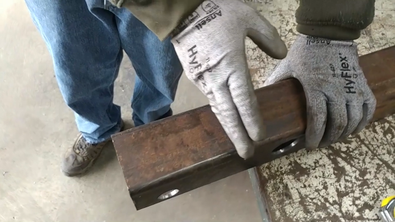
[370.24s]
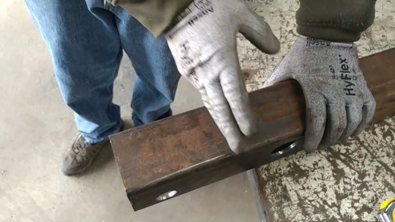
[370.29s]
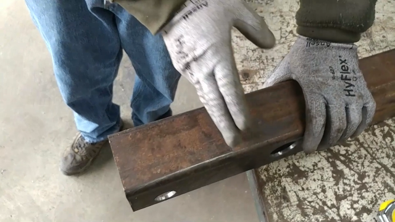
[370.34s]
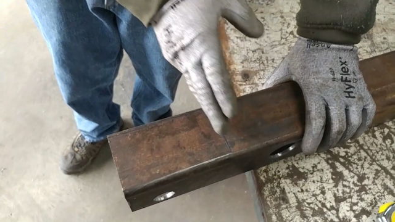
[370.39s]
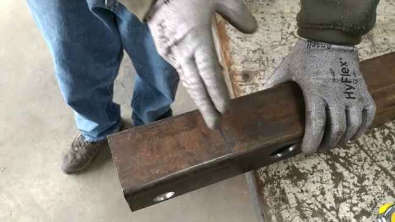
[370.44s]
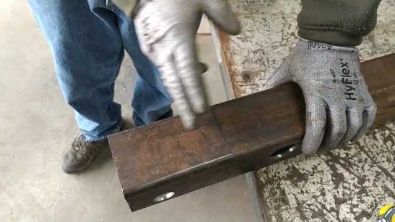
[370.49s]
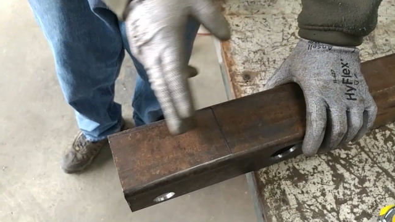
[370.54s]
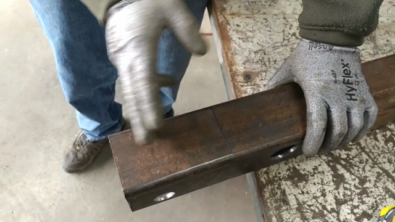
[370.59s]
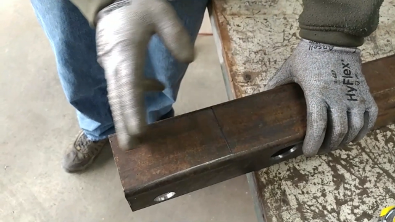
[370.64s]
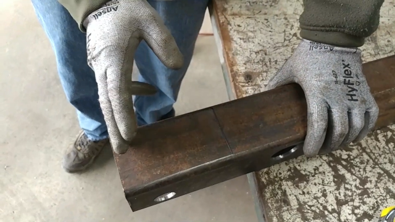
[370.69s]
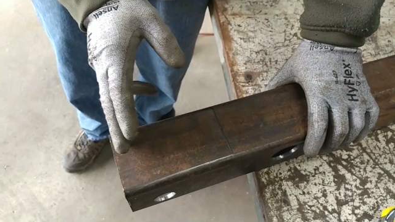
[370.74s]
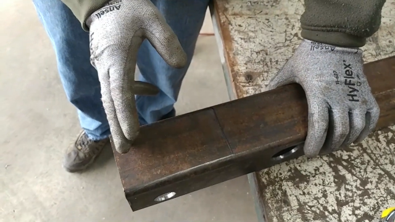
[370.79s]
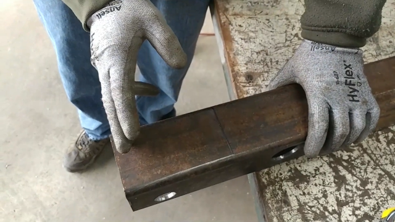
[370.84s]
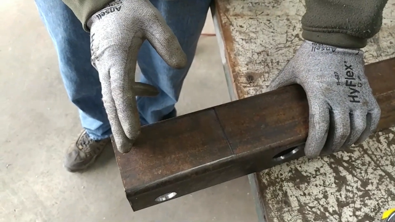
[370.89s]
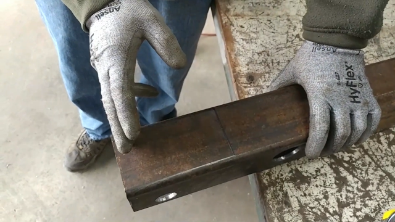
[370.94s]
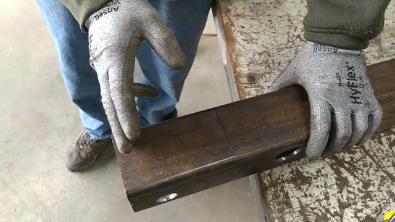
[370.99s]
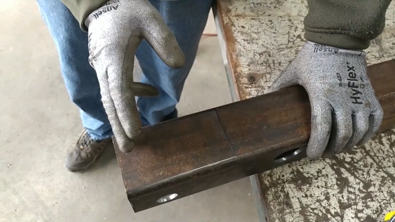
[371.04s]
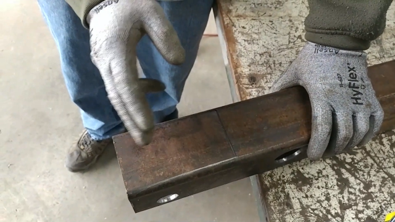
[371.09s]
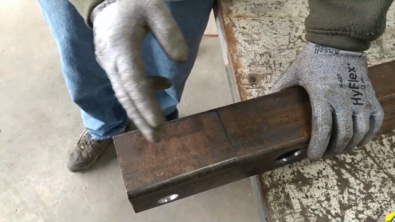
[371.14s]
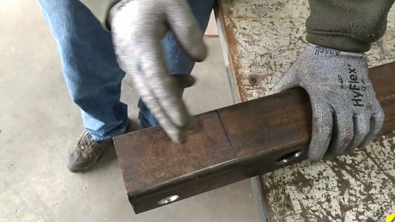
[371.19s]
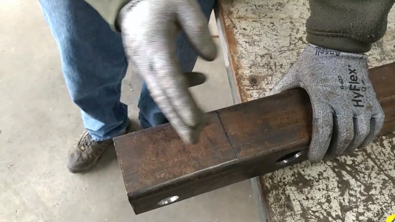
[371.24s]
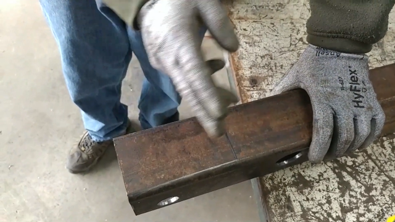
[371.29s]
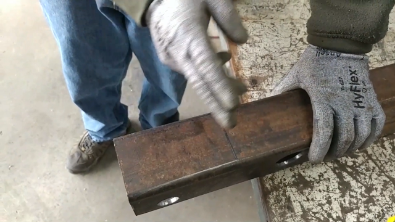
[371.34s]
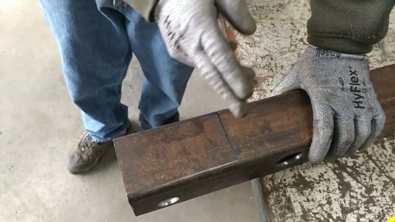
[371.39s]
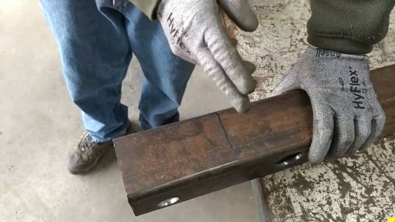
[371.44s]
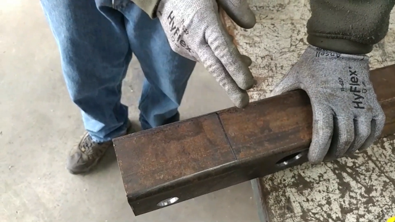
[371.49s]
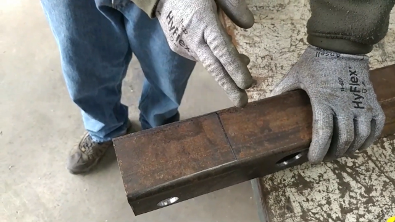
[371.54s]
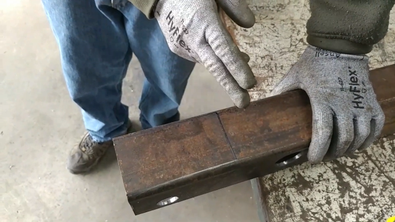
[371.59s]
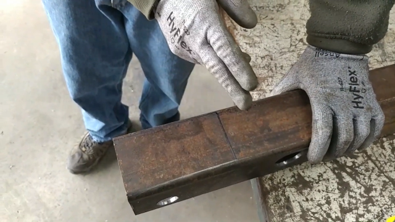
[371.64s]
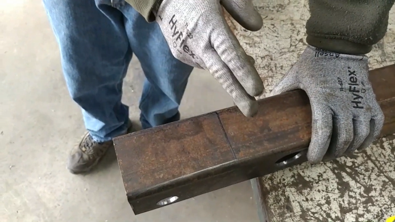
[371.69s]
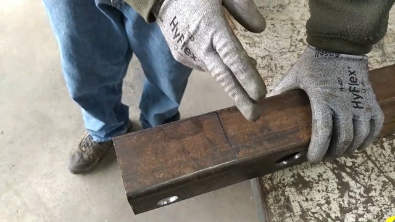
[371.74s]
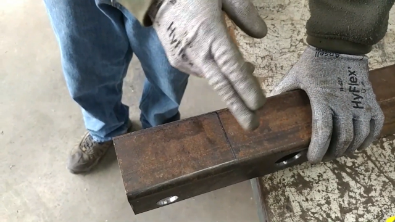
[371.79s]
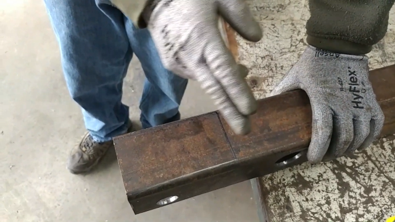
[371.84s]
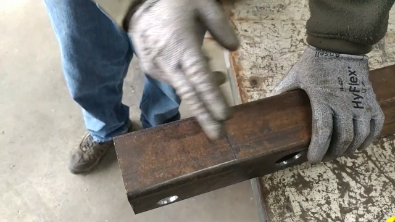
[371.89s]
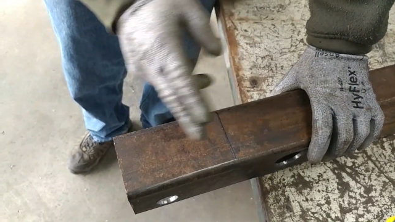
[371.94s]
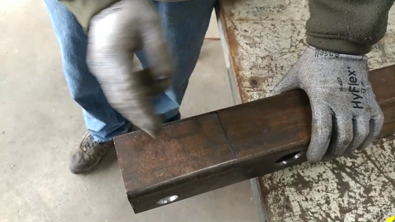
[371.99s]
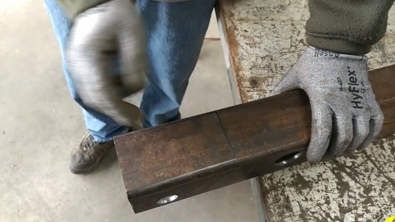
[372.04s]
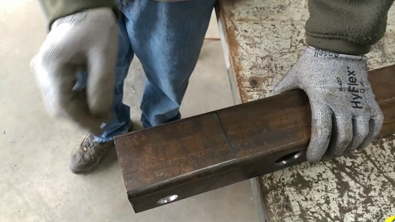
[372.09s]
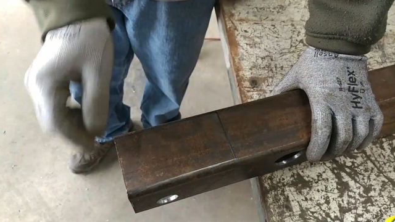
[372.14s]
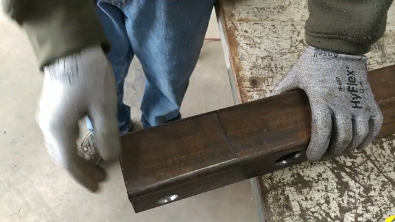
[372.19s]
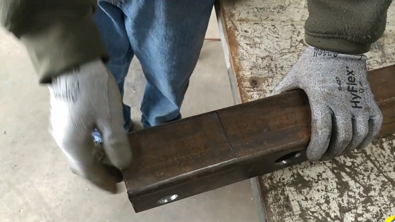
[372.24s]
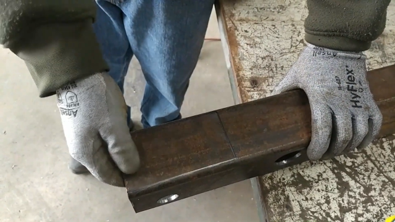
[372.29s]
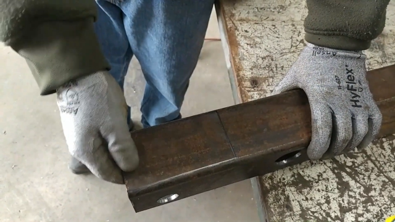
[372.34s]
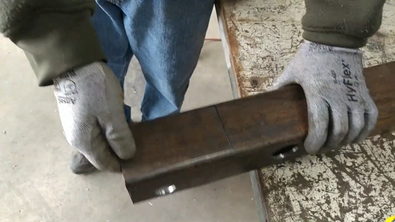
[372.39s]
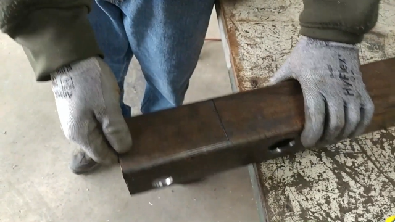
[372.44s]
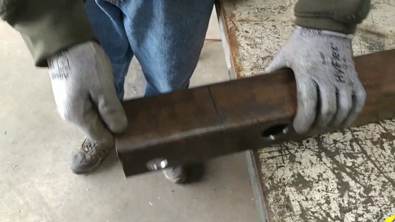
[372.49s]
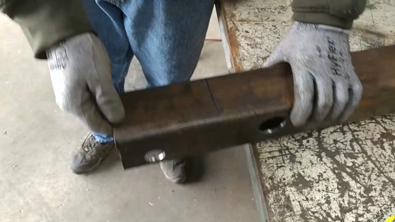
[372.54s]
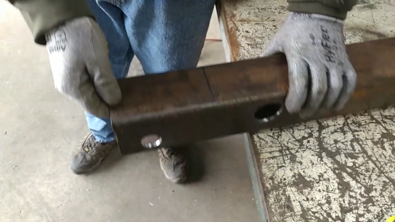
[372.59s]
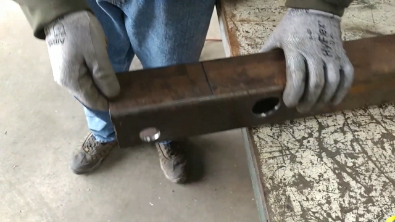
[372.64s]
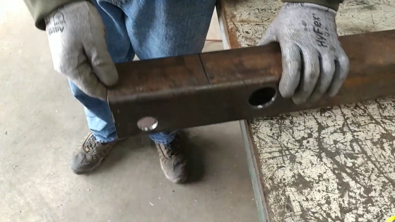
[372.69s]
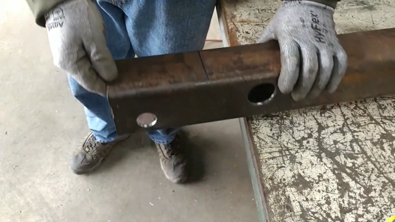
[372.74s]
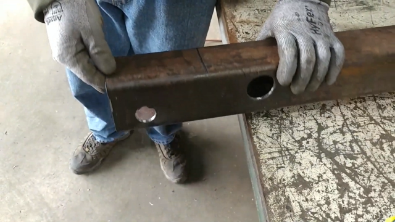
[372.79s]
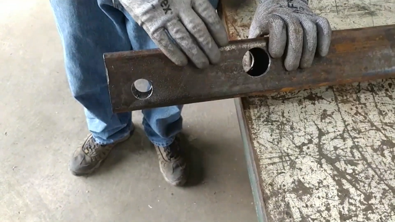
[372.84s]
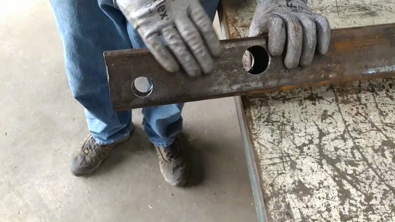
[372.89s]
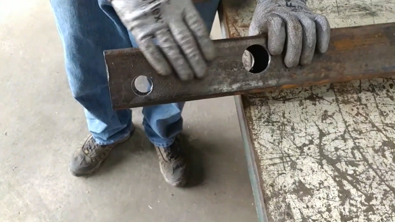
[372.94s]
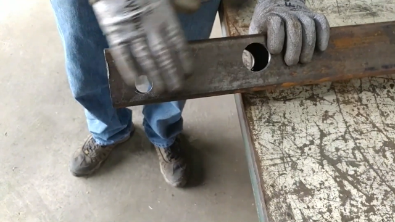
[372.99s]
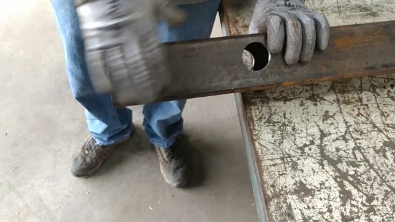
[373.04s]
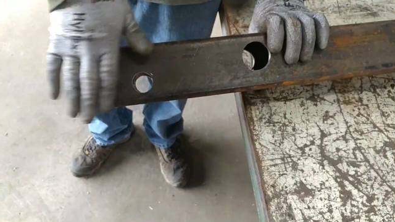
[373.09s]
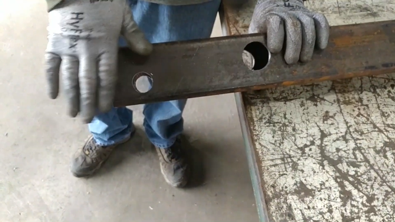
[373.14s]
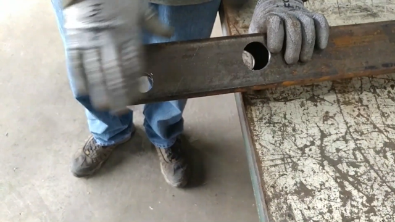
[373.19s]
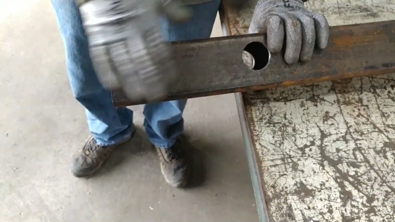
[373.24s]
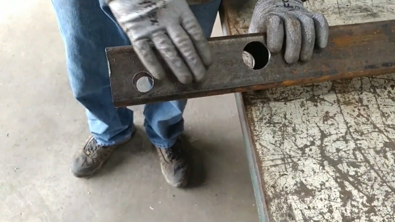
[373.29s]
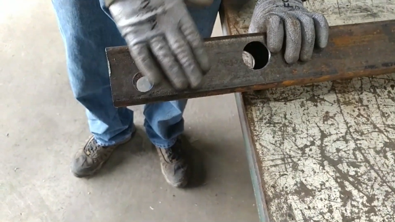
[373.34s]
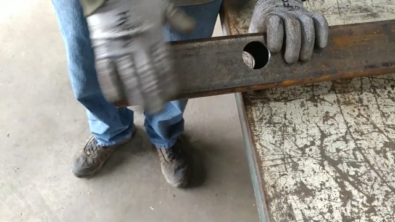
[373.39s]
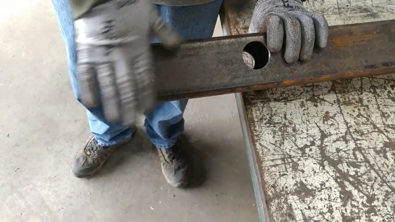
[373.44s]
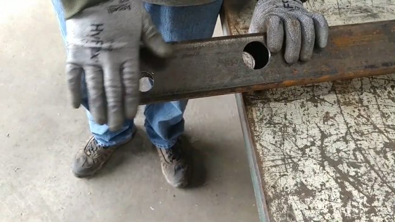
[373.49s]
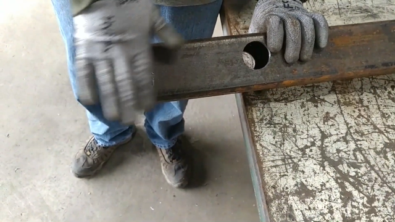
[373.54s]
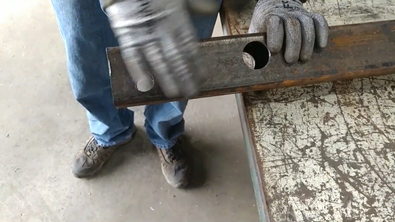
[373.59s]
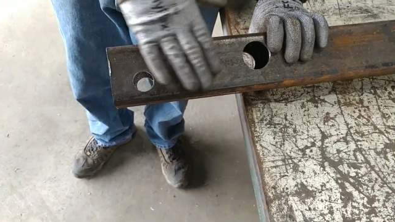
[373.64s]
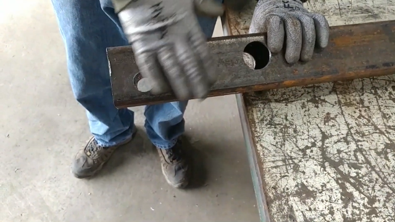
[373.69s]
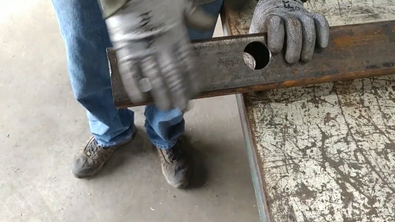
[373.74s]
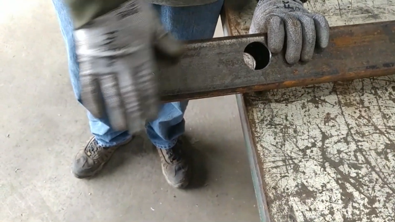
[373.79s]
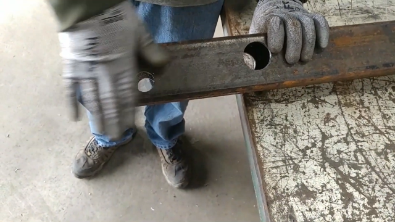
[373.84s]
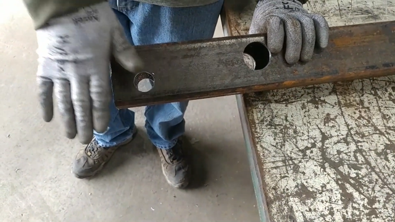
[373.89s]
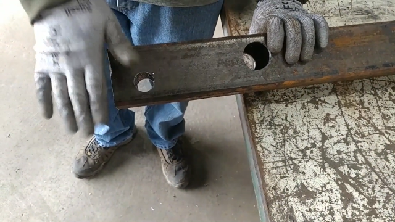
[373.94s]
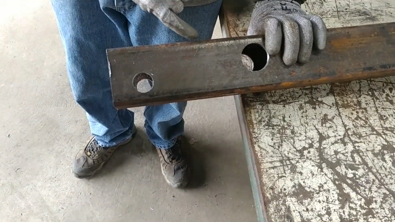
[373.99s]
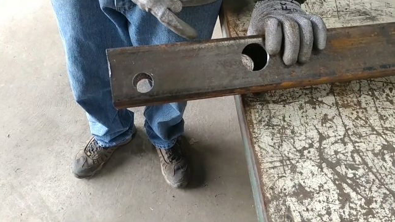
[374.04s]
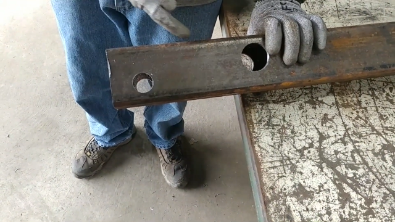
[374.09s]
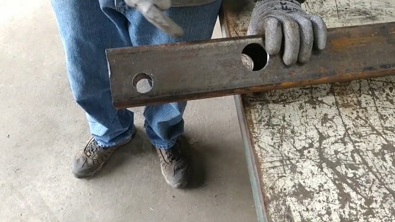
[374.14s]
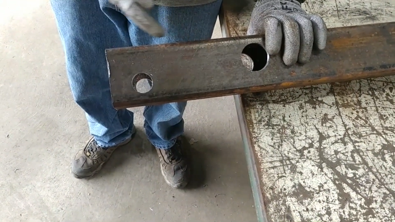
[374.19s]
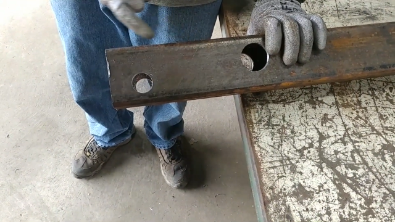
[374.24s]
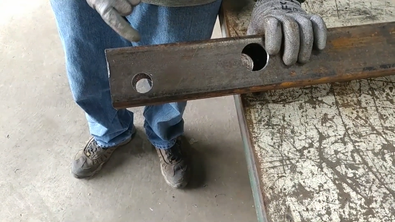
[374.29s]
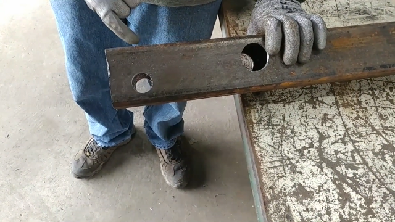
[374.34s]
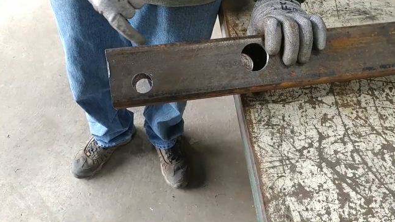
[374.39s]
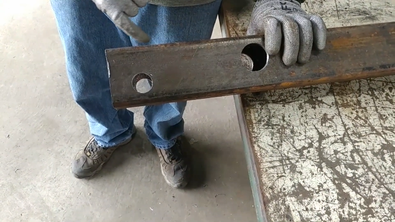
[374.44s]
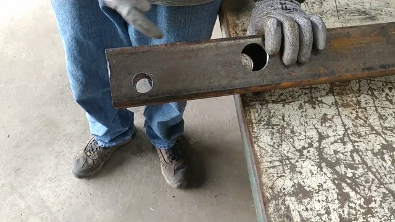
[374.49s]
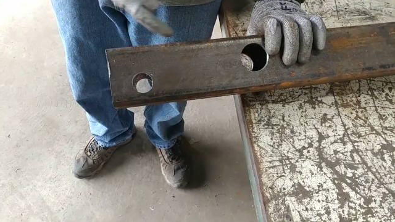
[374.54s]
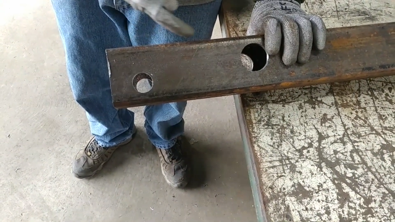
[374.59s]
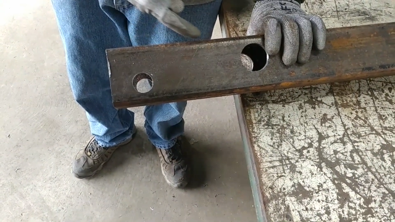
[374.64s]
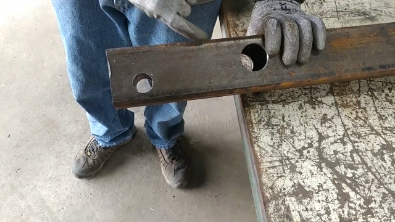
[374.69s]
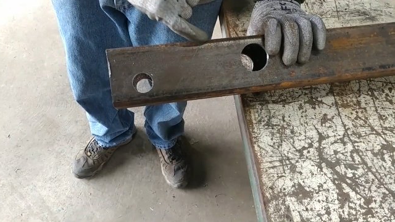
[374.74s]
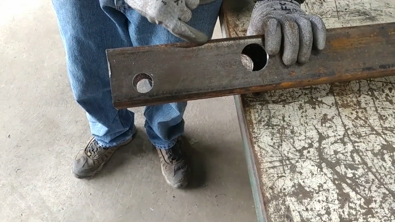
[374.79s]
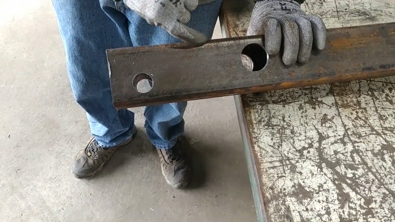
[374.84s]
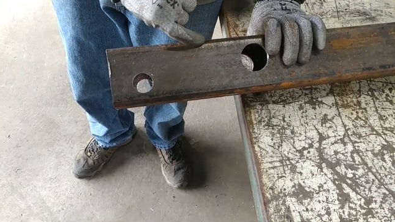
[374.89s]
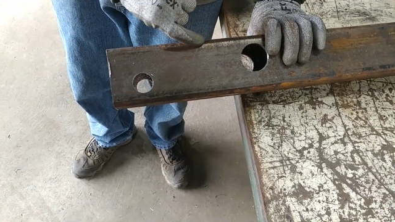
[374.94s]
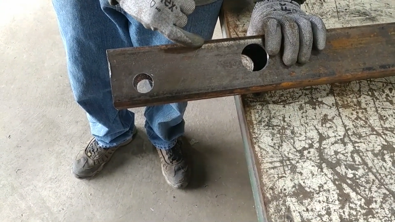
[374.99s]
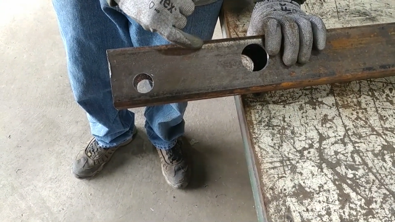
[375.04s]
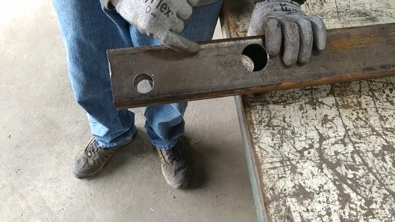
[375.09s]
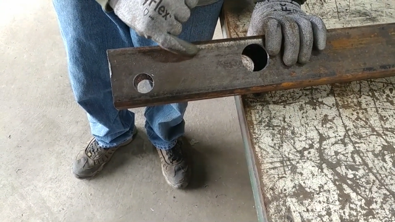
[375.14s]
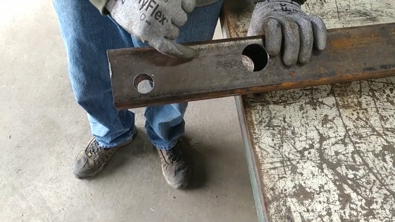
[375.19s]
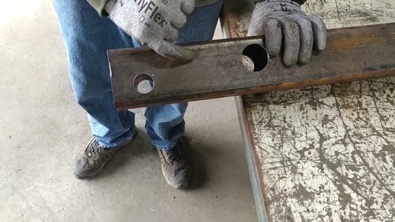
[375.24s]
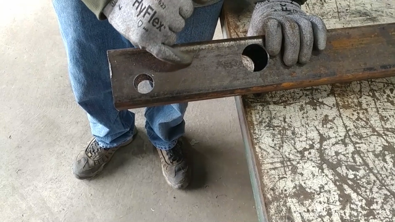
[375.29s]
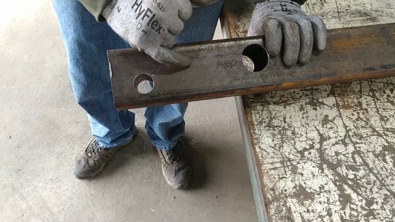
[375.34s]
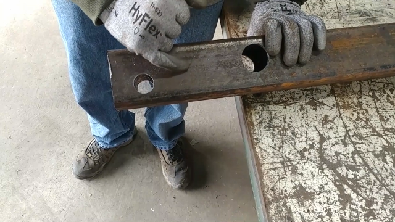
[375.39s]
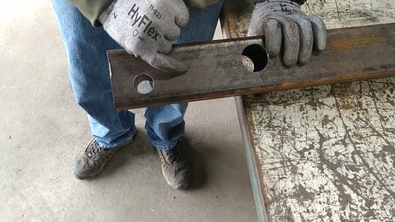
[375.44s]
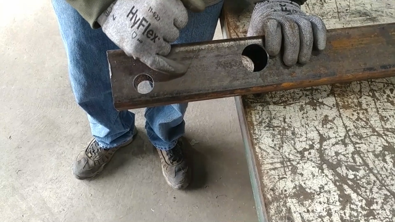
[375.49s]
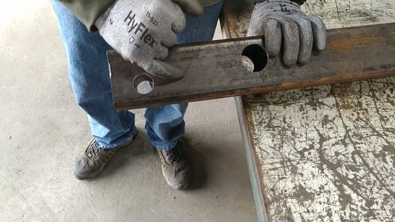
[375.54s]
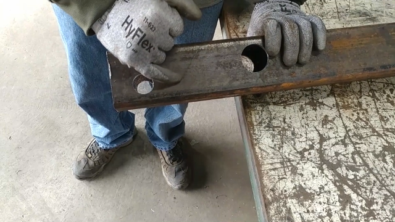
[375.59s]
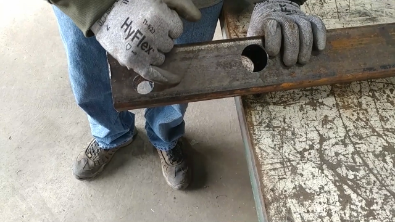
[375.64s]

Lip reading: [unreadable: no face in view]